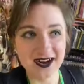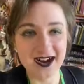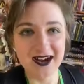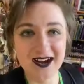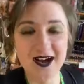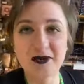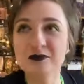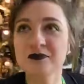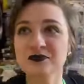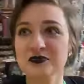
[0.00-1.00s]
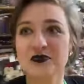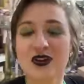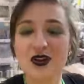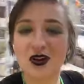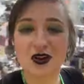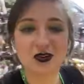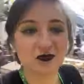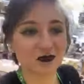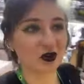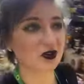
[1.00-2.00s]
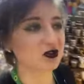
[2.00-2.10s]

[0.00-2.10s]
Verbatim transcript: um, have got loads